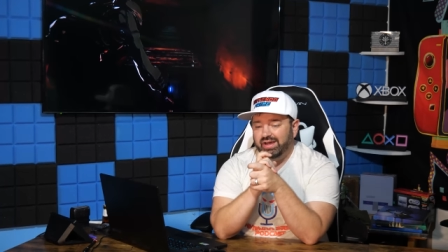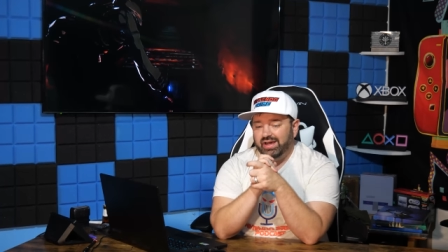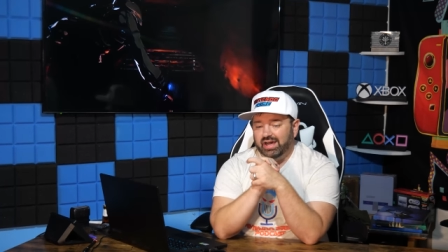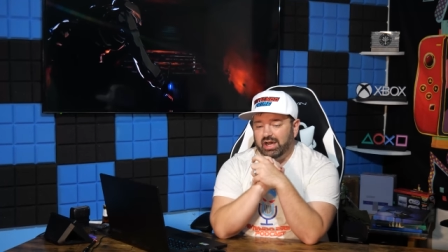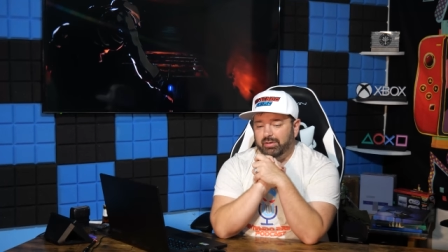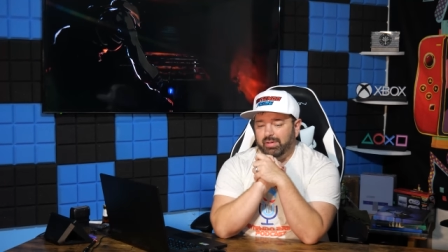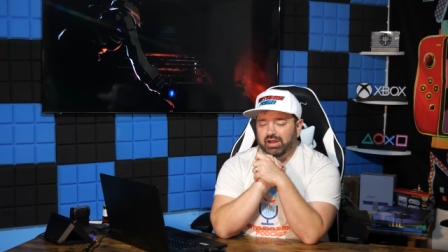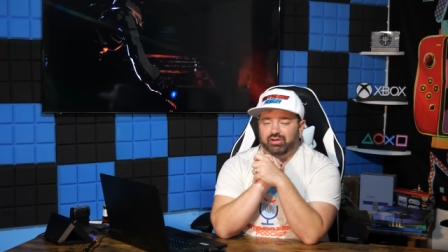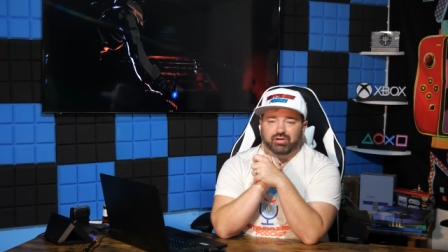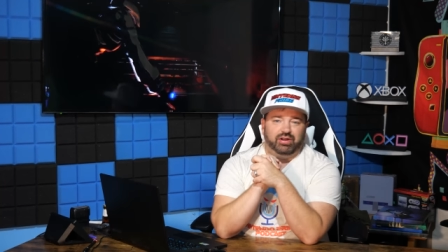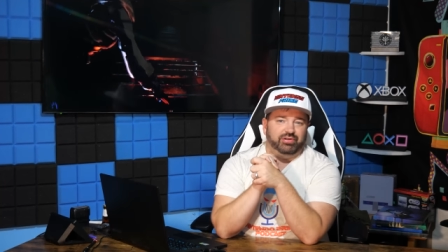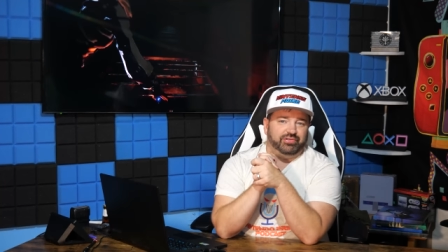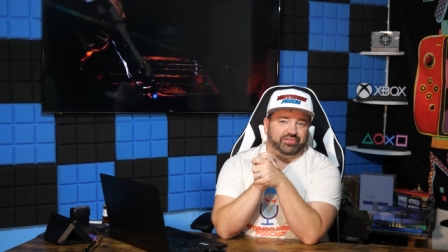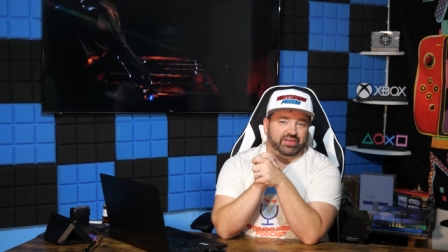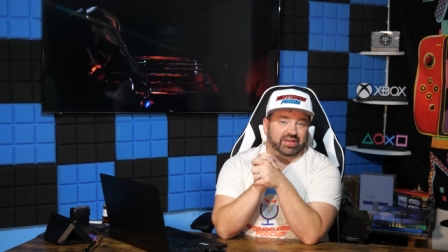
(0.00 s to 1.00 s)
Um, I know I
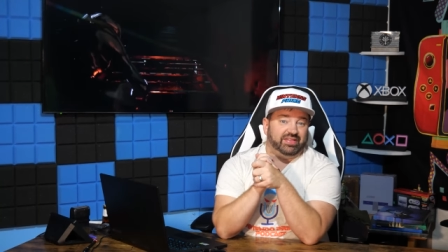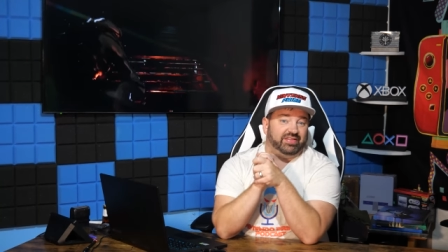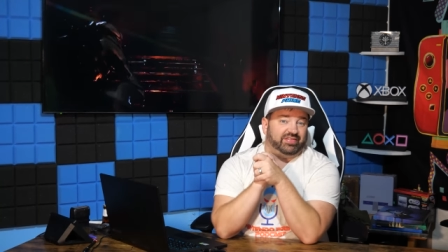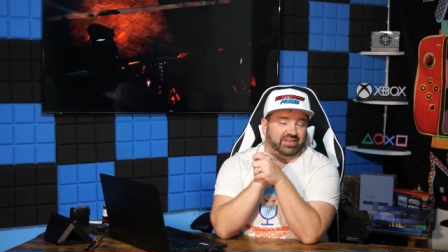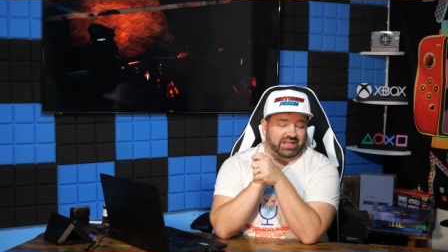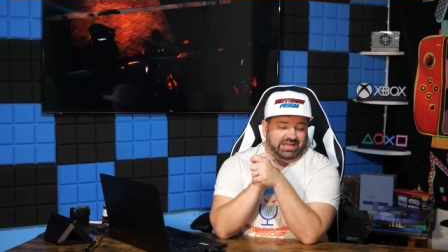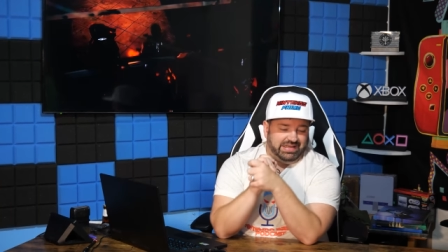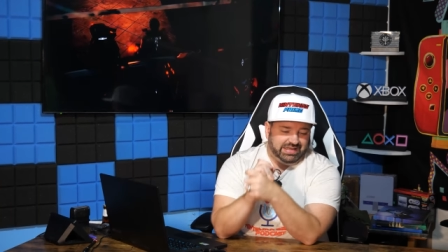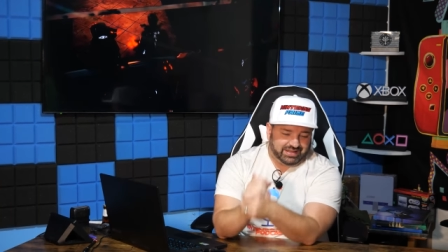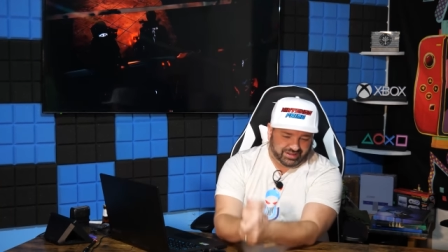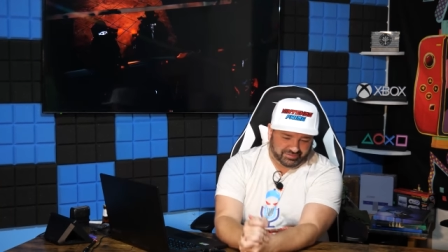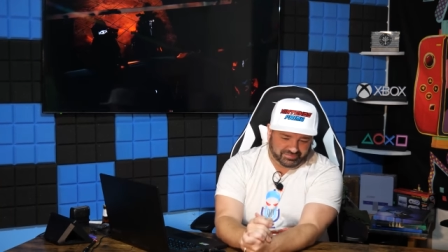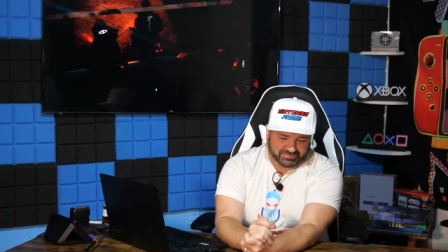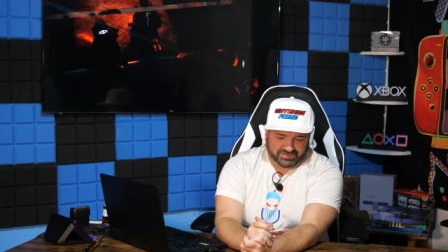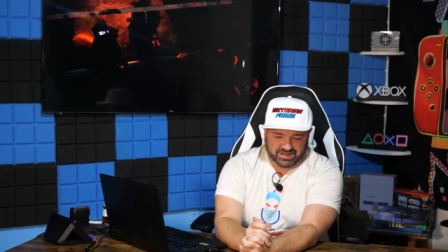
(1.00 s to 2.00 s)
don't say this
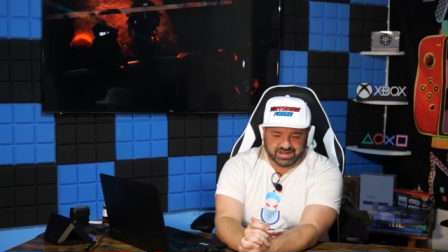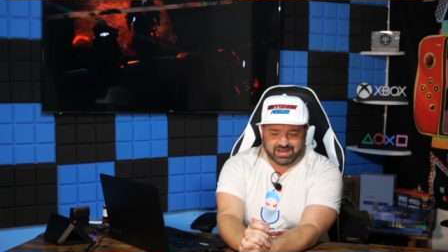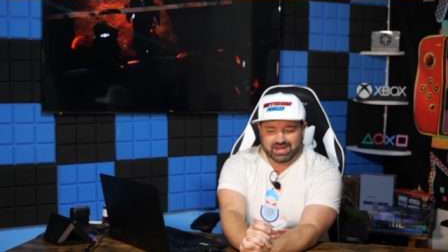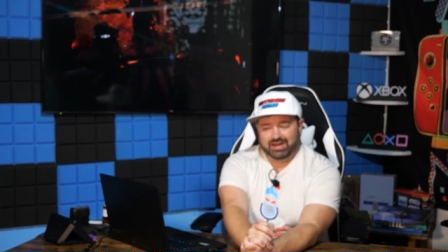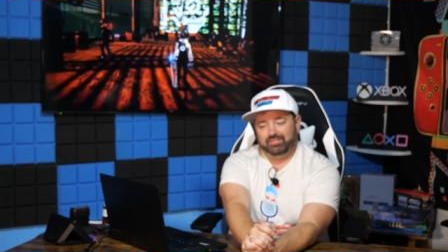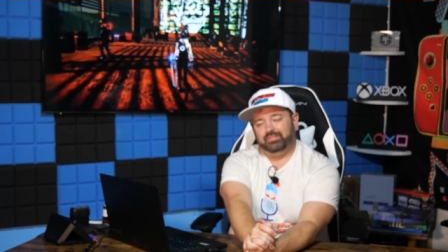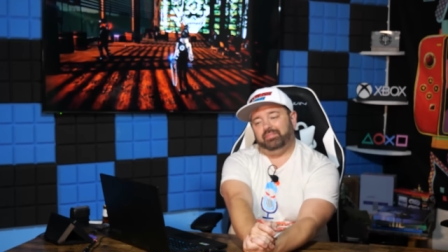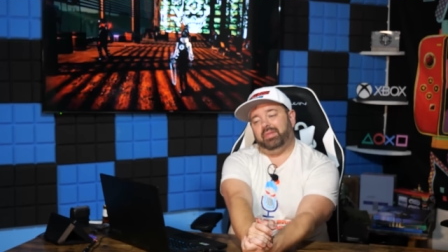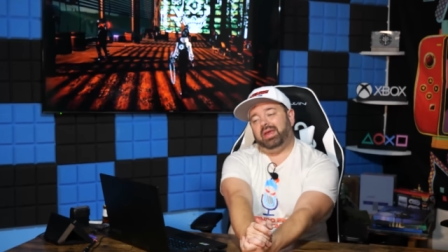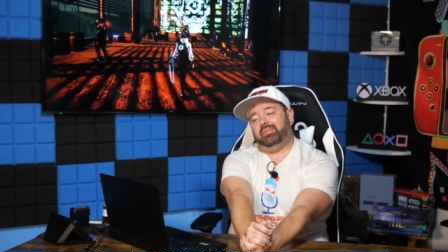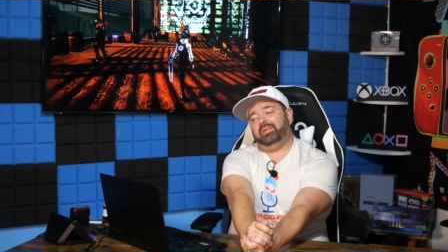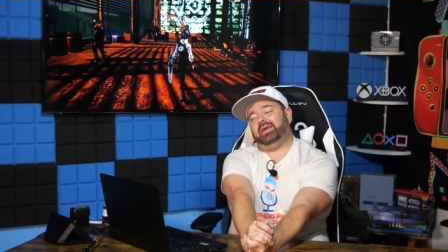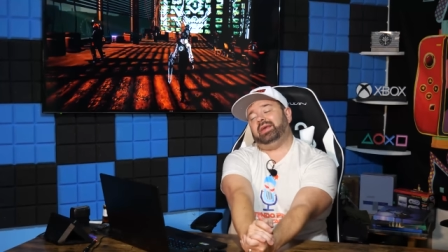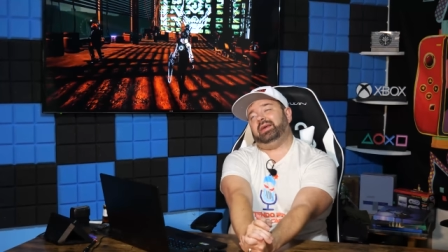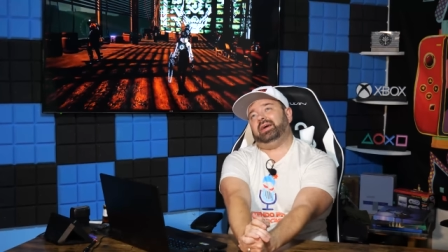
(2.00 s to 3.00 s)
enough. Um,
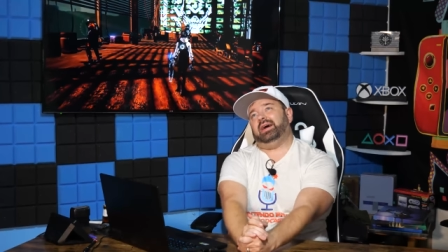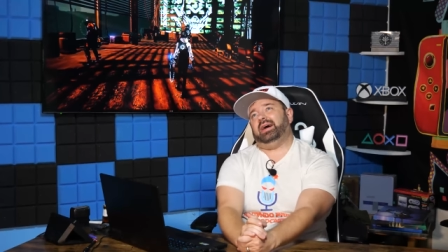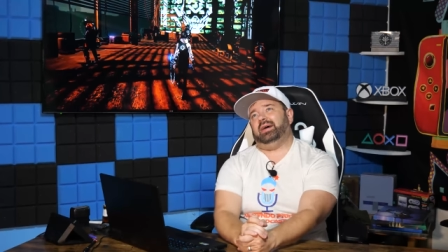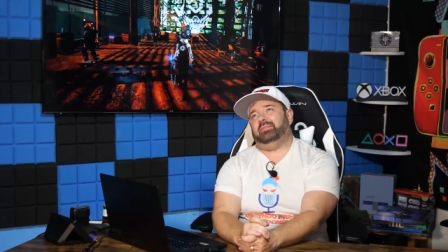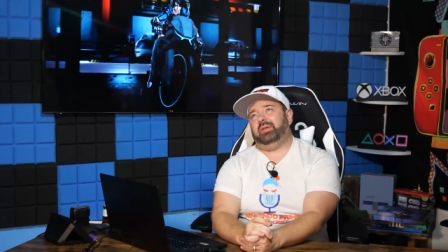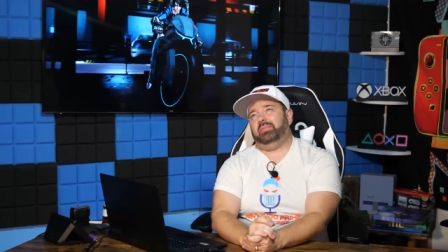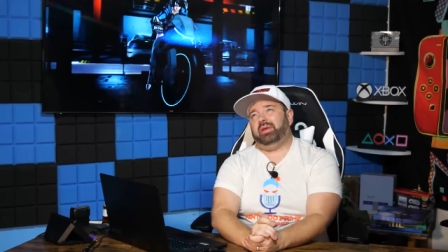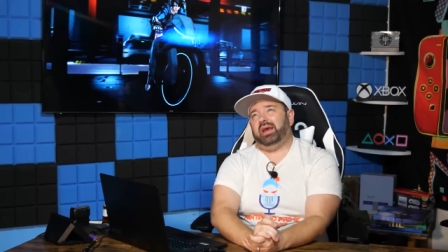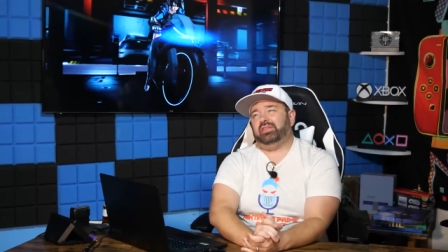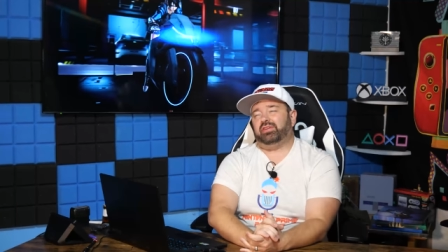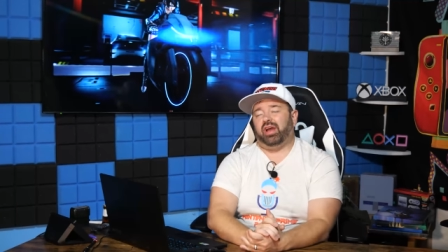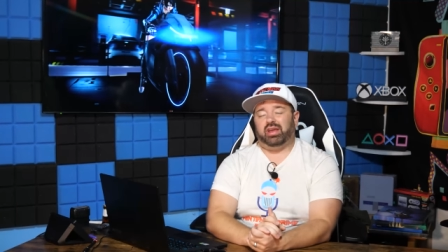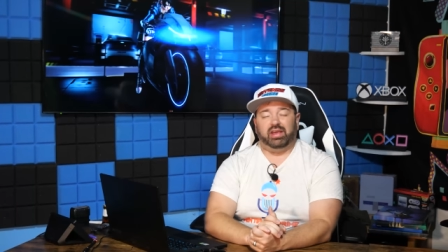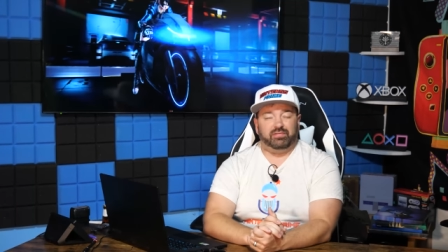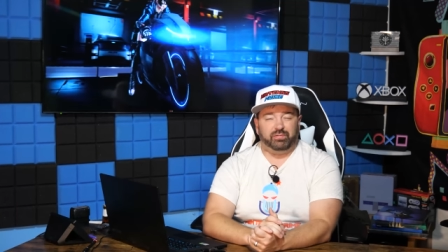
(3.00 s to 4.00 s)
maybe uh, maybe I
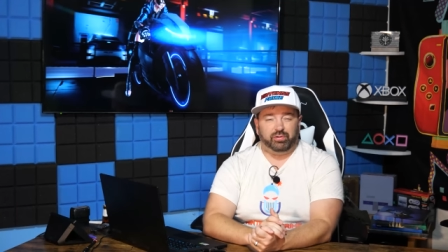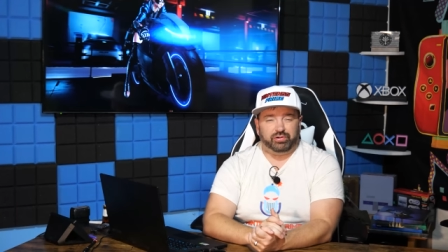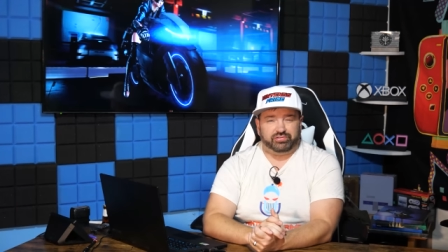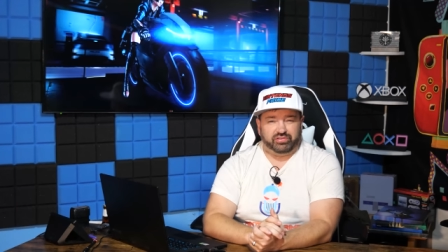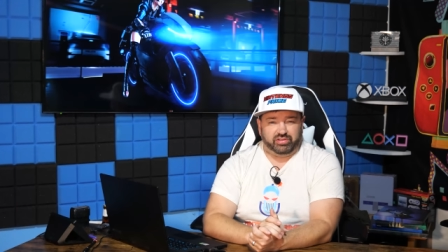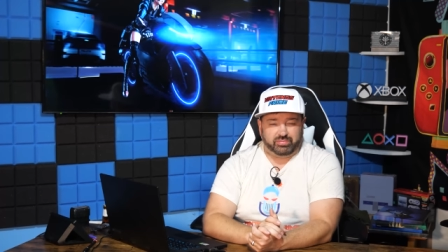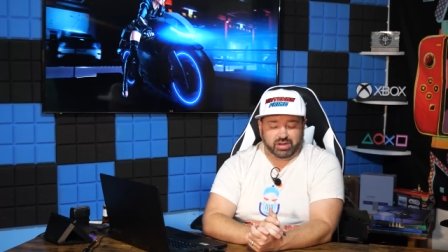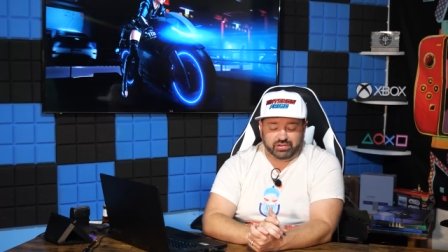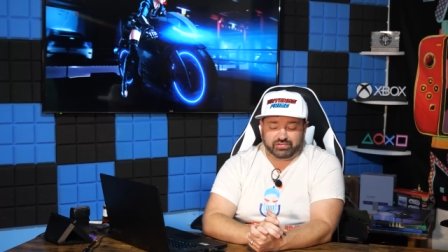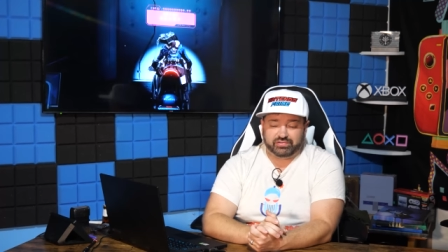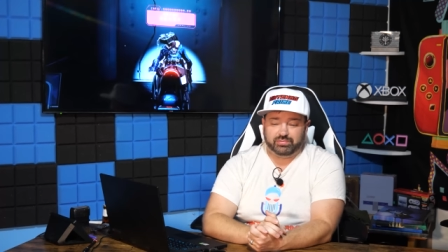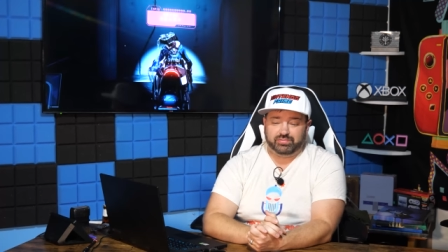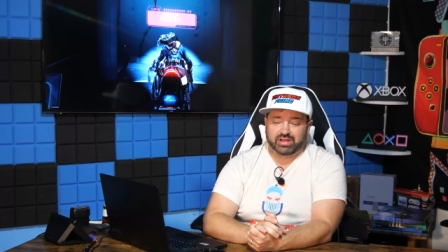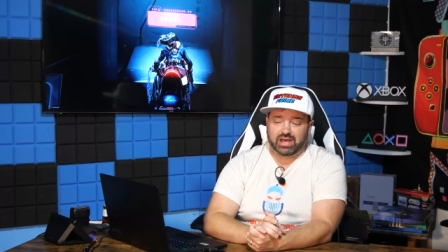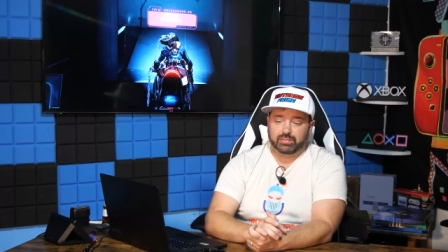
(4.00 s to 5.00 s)
look a gift horse in the mouth
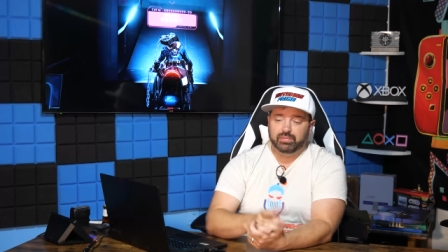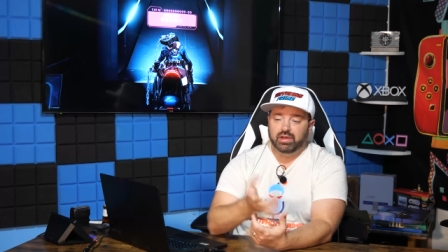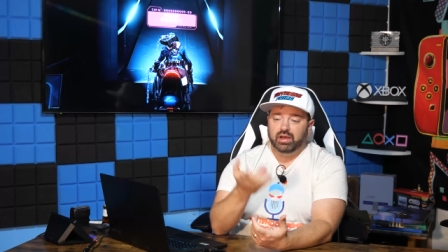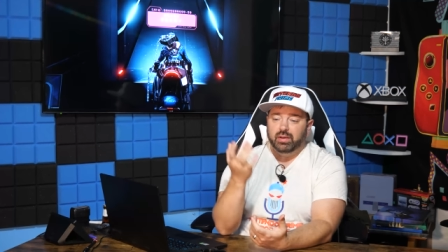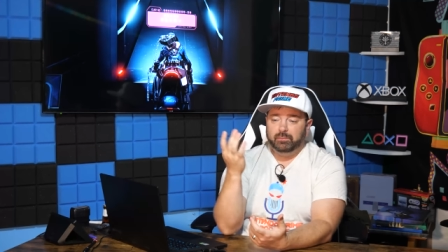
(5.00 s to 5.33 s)
sometime.